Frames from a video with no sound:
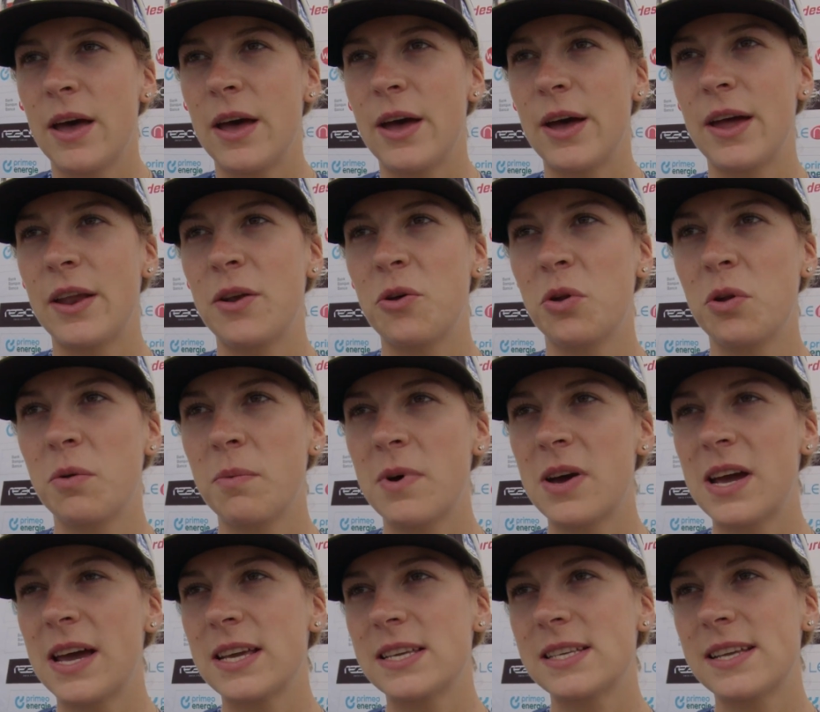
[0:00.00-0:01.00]
And
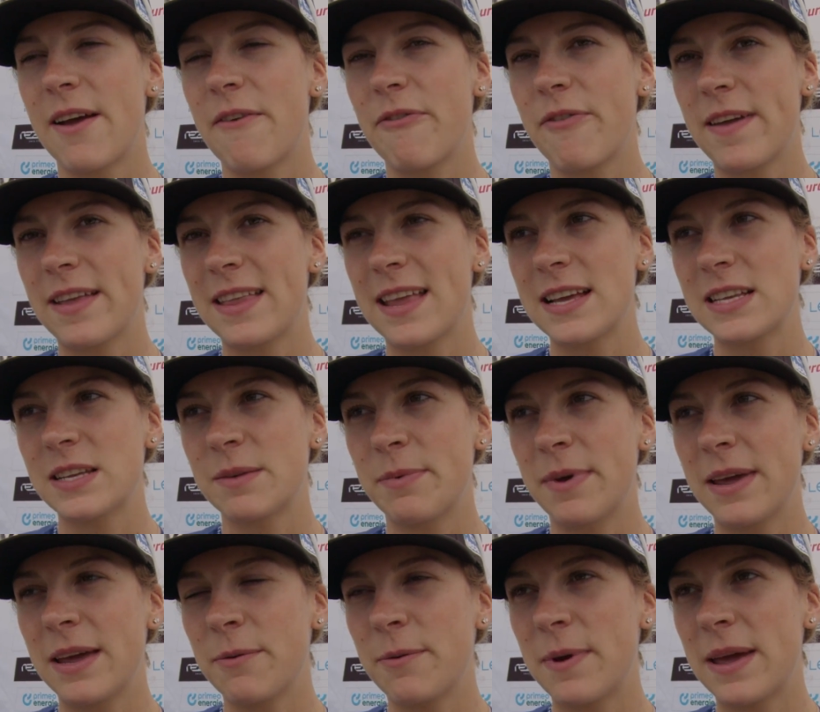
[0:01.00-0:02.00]
otherwise, I think there's a
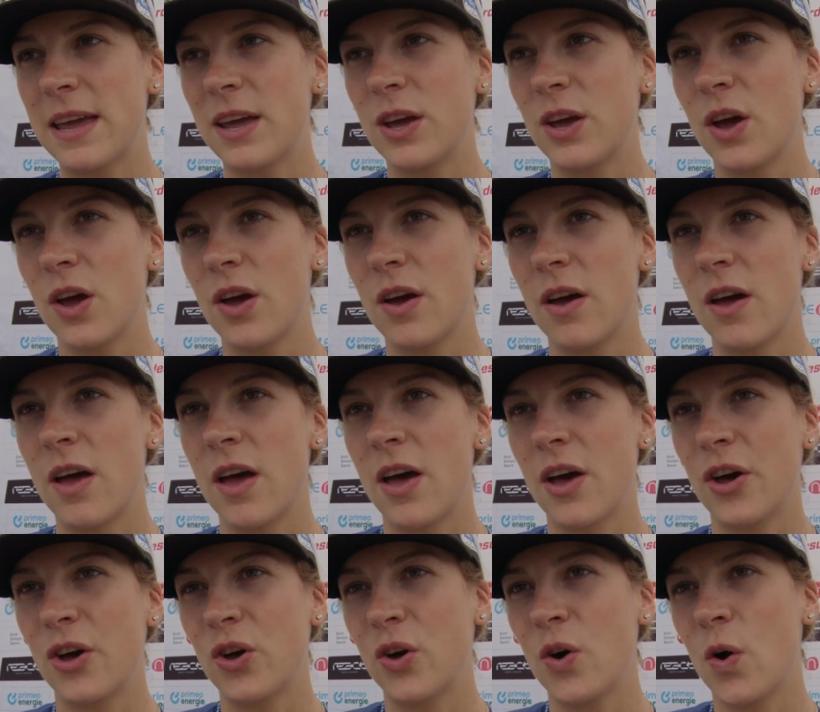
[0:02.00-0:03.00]
breakaway
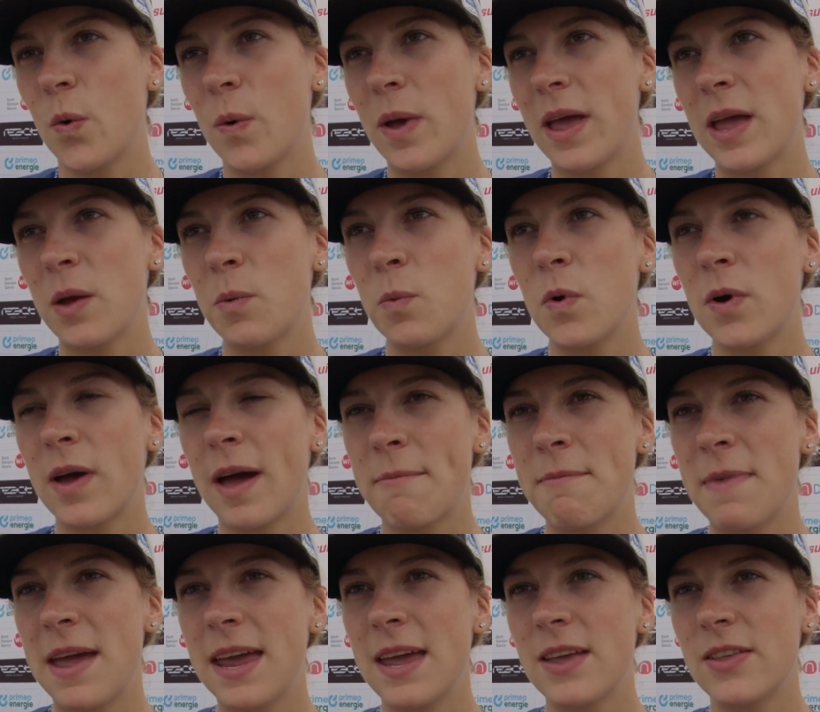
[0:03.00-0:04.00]
going who
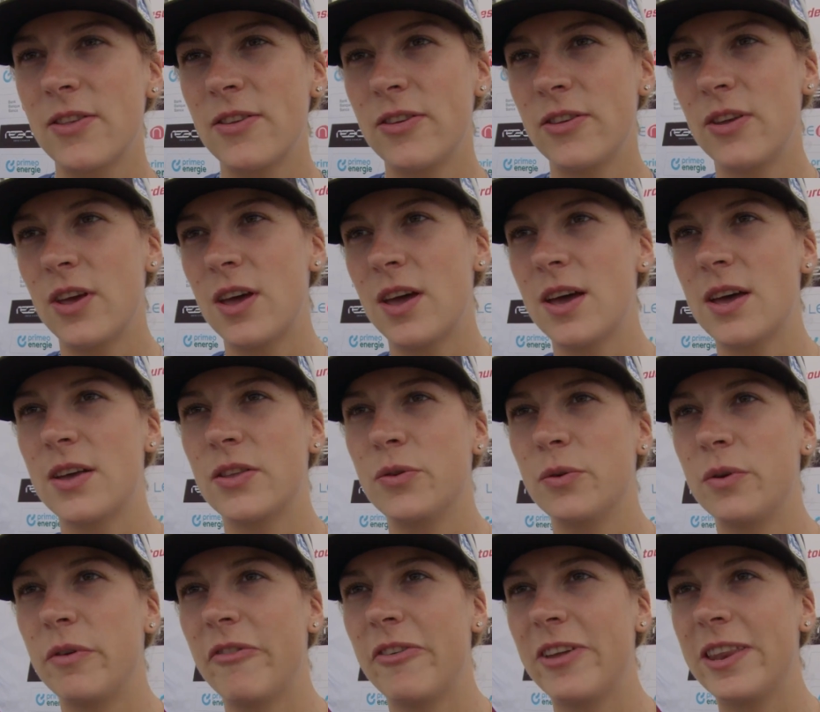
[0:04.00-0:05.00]
can make it
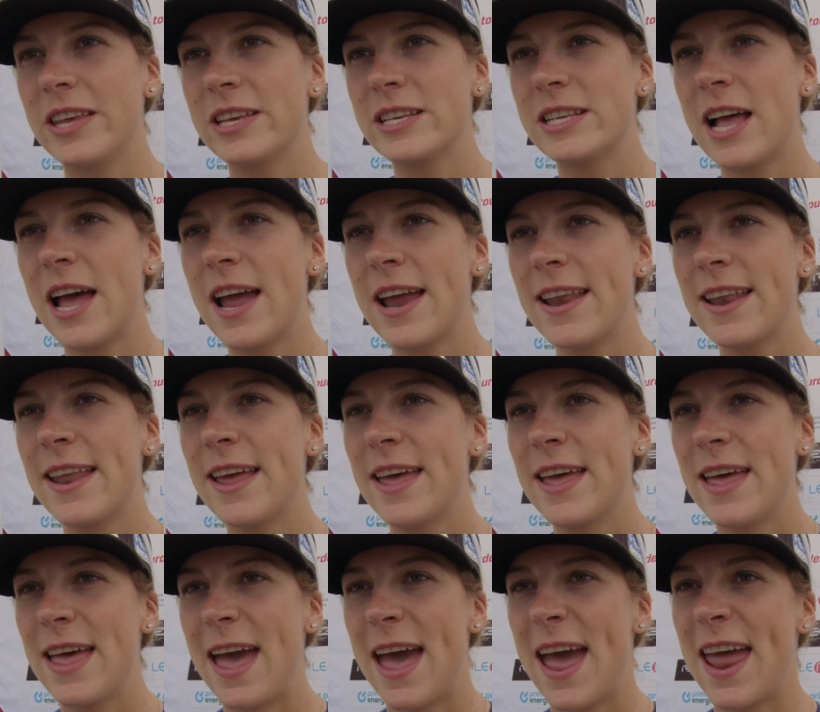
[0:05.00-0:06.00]
to the finish line.
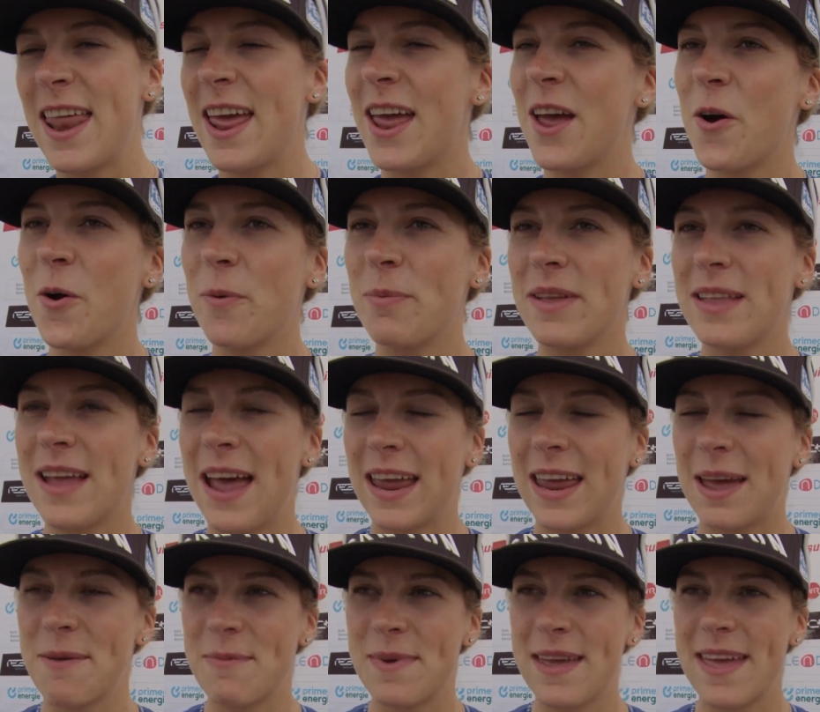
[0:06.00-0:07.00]
And I hope that I
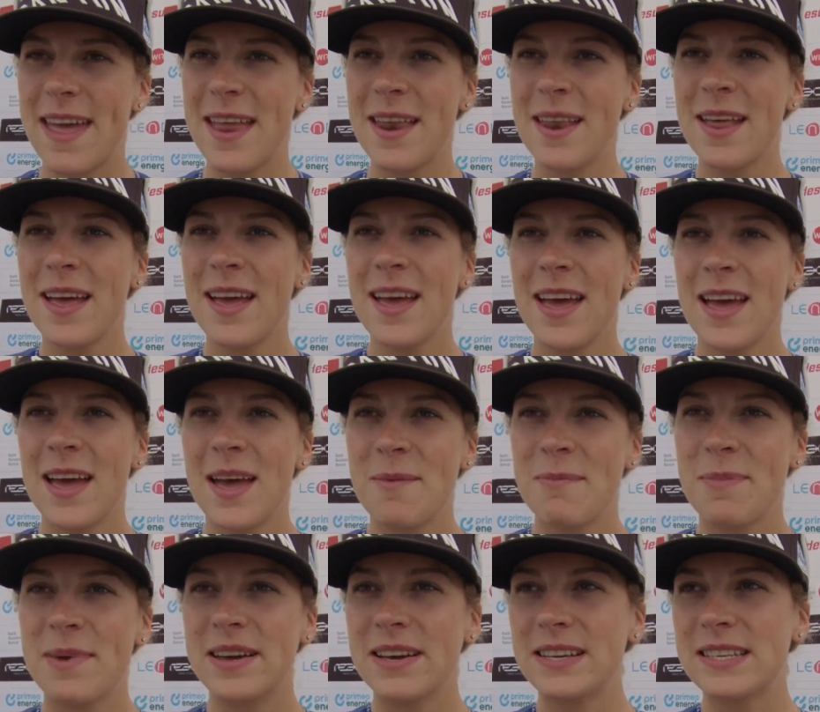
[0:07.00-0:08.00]
can be in.
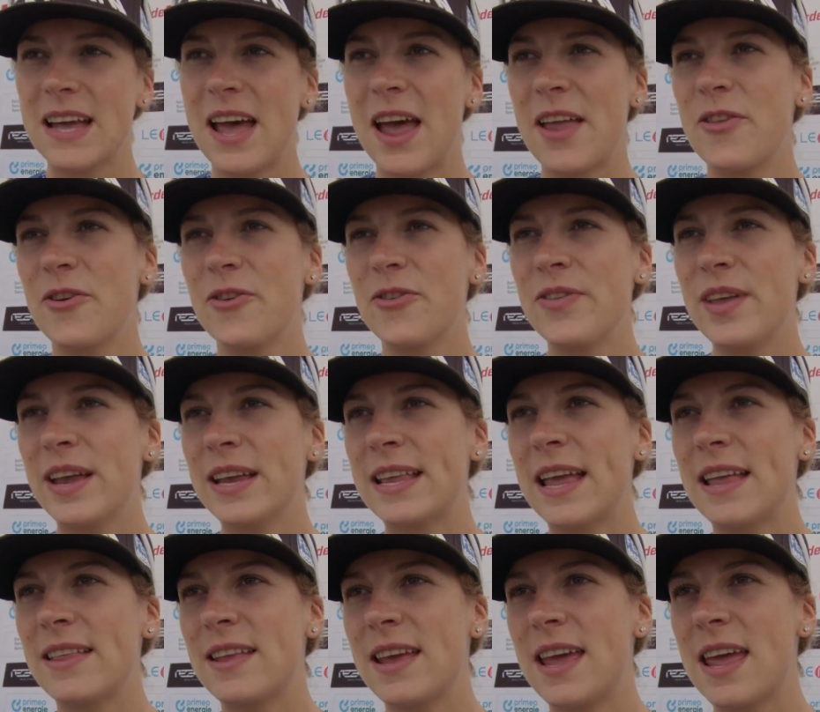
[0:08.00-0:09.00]
Because I don't think
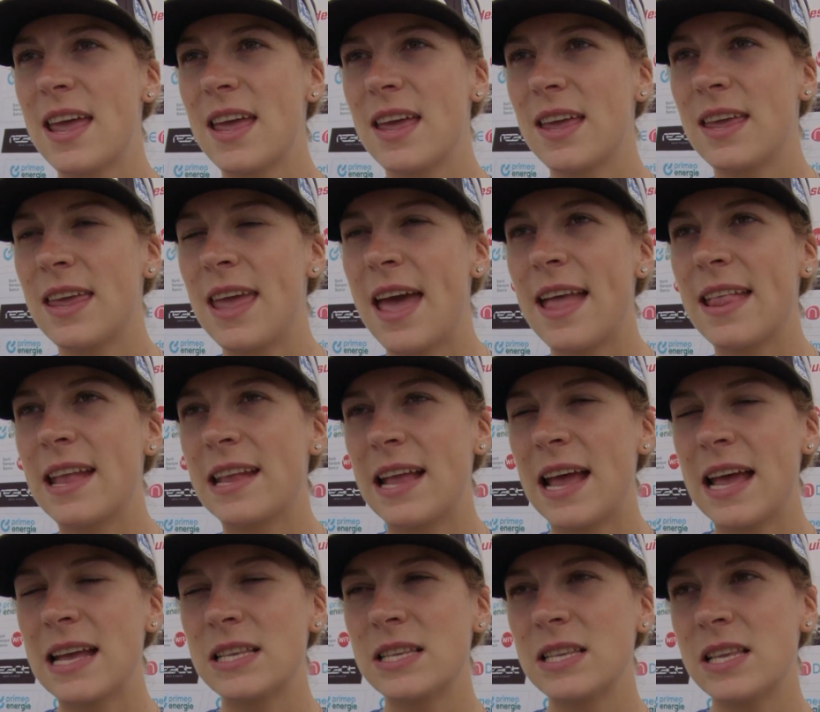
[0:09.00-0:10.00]
that
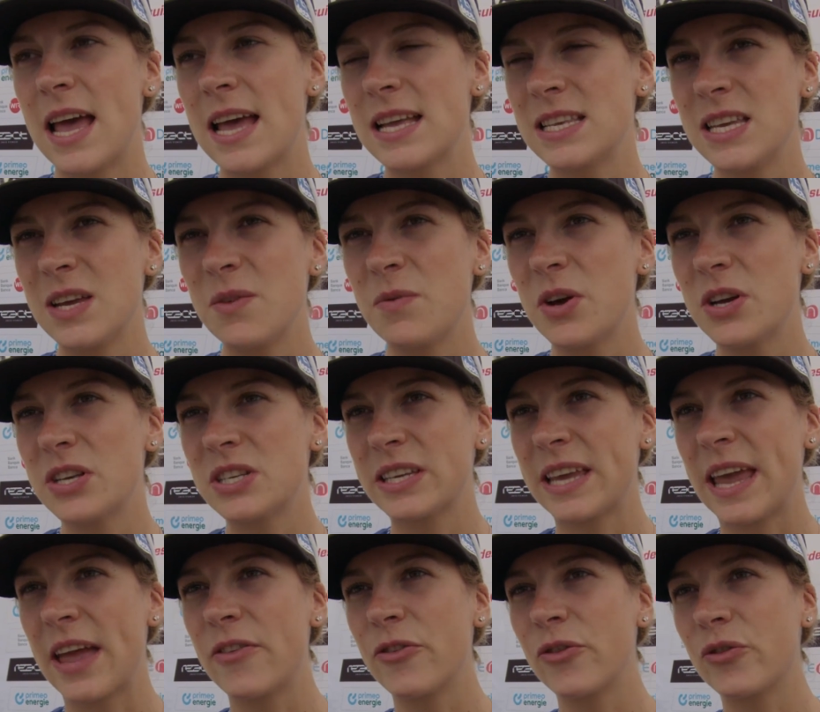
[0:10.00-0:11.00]

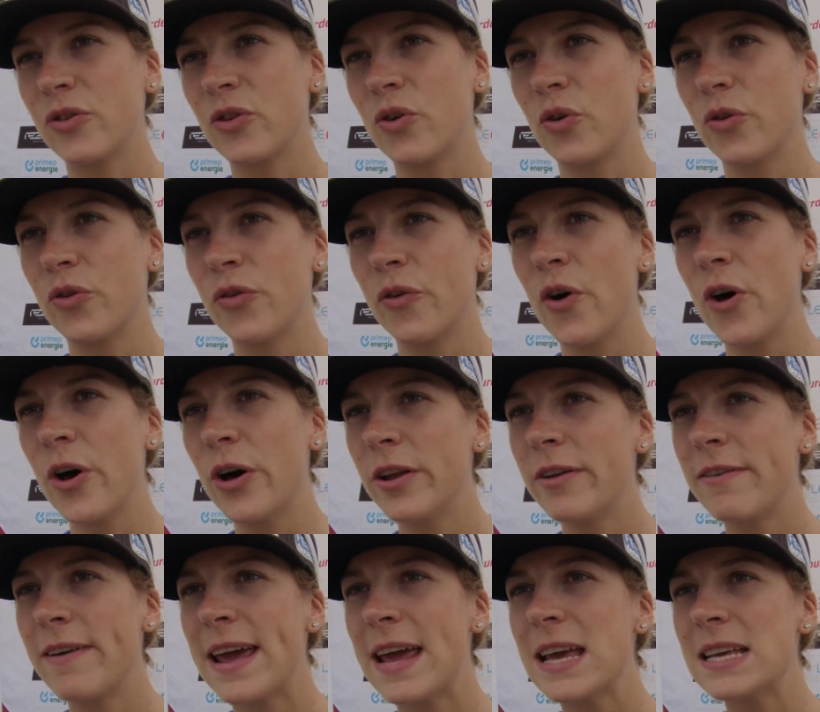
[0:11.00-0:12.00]
Assebus can control
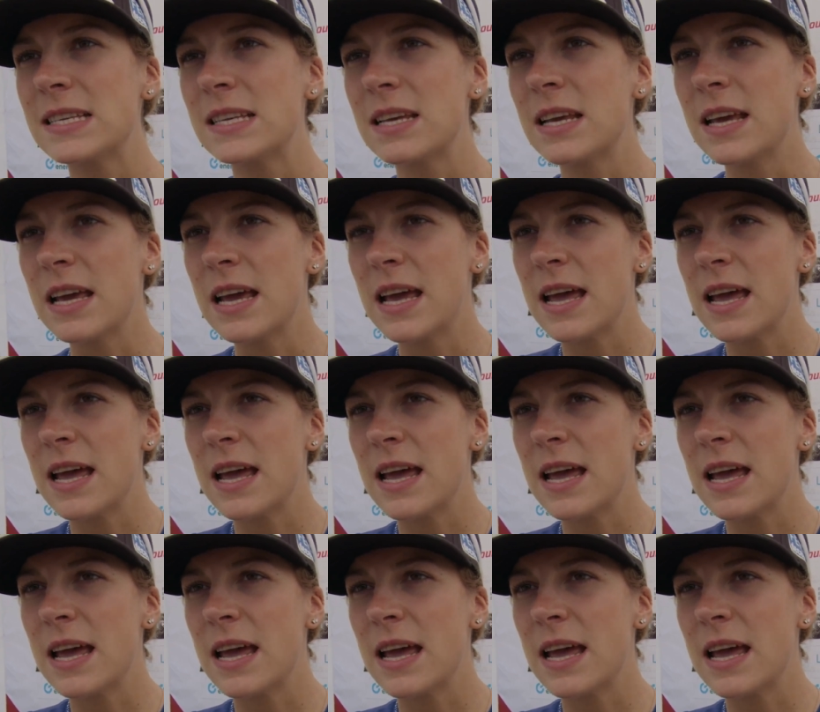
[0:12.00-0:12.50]
the race.